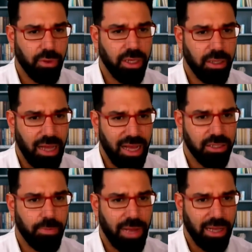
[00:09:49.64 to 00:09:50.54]
every
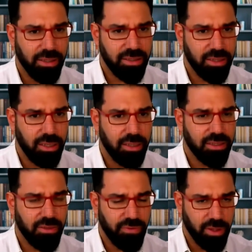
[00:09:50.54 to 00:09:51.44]
last
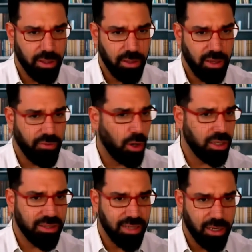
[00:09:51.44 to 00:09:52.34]
Palestinian civilian. They've
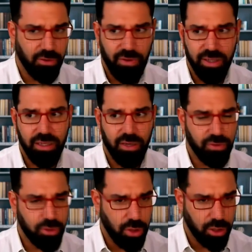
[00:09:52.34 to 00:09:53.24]
already sacrificed
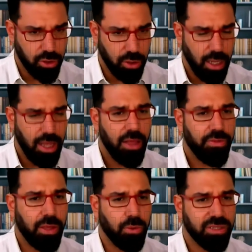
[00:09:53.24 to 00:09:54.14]
the infrastructure.
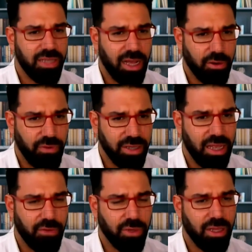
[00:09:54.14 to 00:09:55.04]
They will
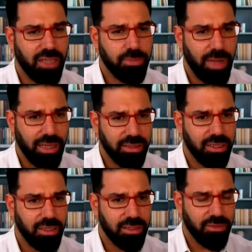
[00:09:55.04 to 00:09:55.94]
sacrifice every last
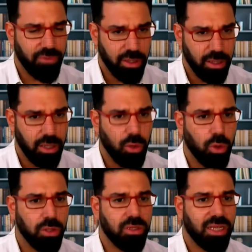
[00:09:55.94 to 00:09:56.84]
Palestinian civilian
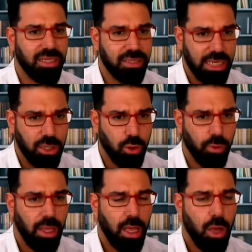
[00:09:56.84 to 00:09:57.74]
in order to
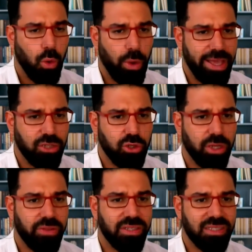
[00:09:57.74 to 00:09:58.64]
continue
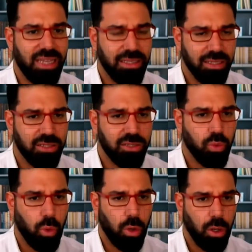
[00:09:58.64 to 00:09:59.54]
waging this
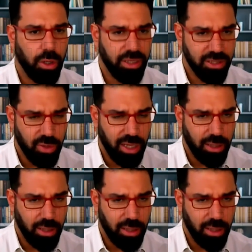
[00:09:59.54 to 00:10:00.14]
senseless war on